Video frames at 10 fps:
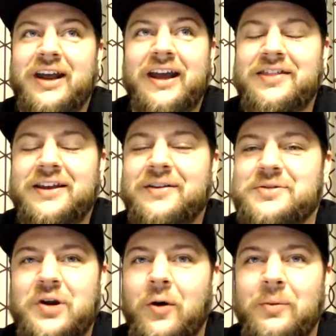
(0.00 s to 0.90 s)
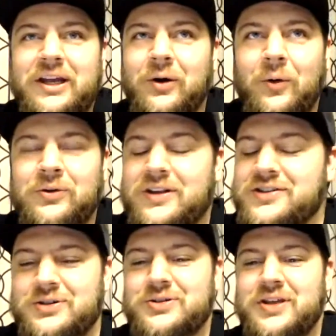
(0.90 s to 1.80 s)
I think it was comedy gold because
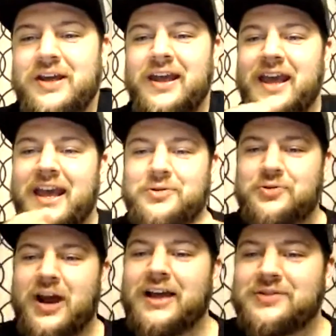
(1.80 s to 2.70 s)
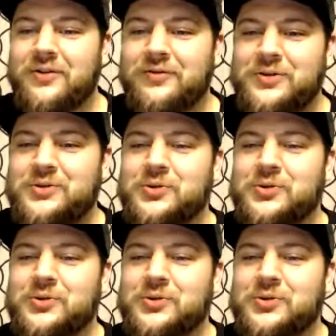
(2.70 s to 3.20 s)
it drags on for so